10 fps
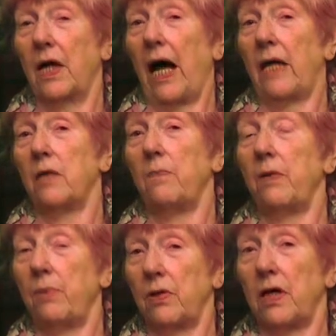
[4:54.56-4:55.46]
And the
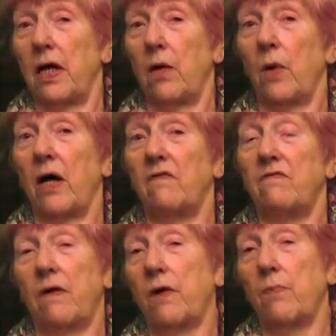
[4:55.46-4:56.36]
people there wear
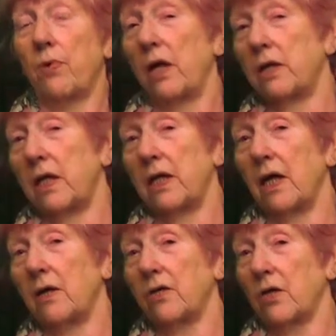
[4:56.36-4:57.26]
very brightly
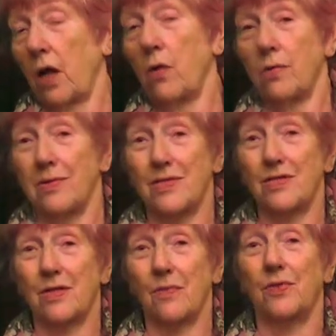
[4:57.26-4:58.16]
coloured
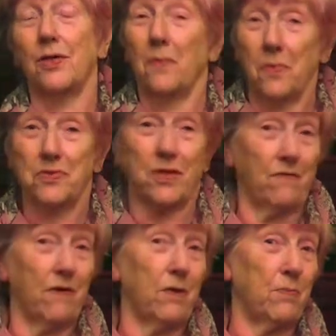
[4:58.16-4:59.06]
clothes, which are also
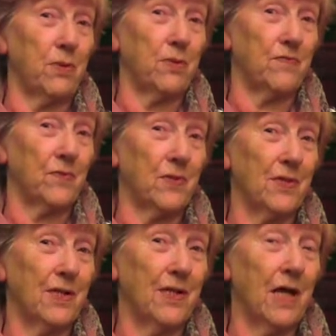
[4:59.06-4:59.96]
very beautiful.
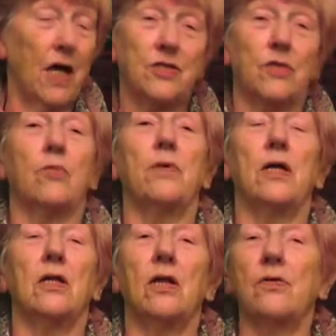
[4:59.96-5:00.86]
So there'll be a
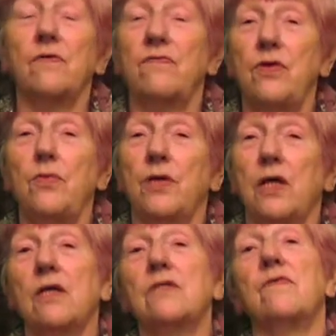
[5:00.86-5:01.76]
lot of new
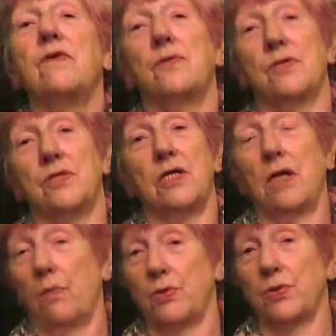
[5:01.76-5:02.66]
things for you to see,
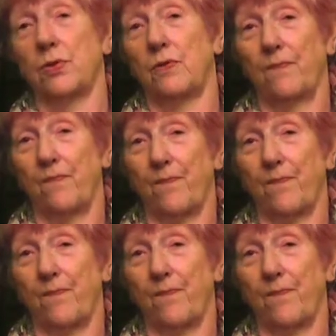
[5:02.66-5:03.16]
I'm sure."